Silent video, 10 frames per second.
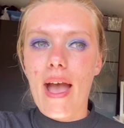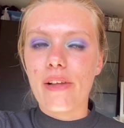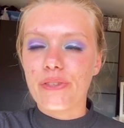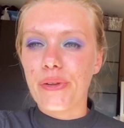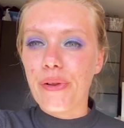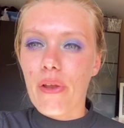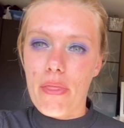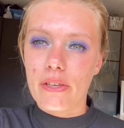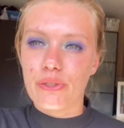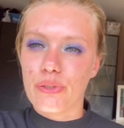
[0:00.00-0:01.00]
and don't look like
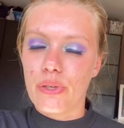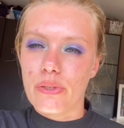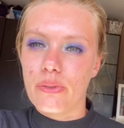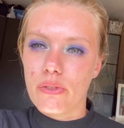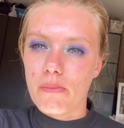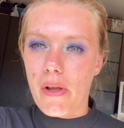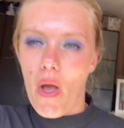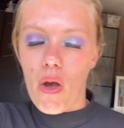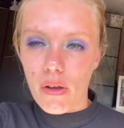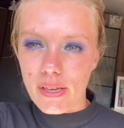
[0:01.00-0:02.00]
they're just glued on my
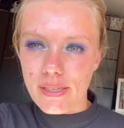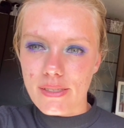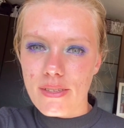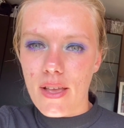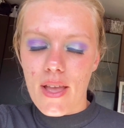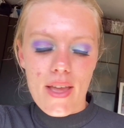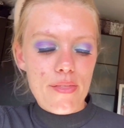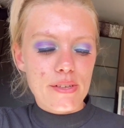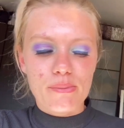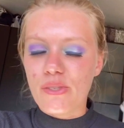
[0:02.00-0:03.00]
eyes.
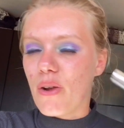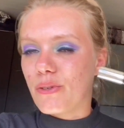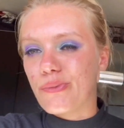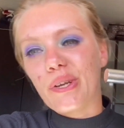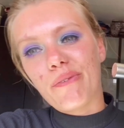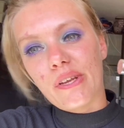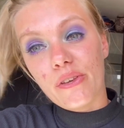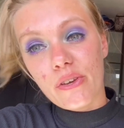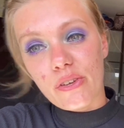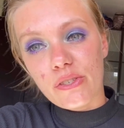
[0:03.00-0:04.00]
This mascara is really, really
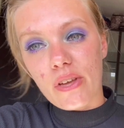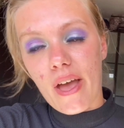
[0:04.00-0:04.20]
good.